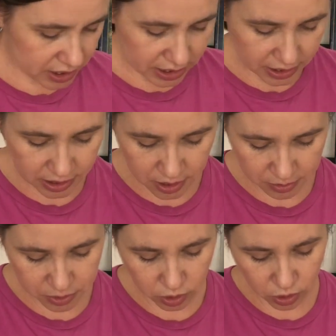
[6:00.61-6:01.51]
they knit
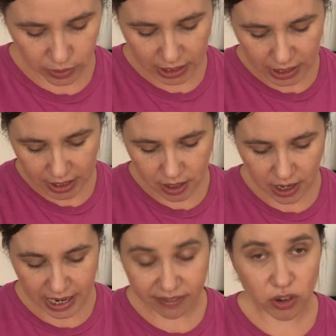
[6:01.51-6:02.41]
up so quickly.
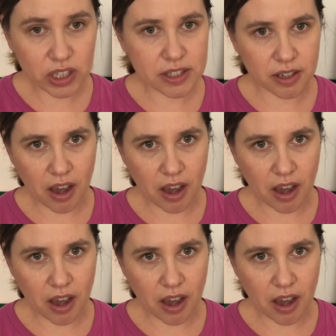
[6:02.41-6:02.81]
I've only done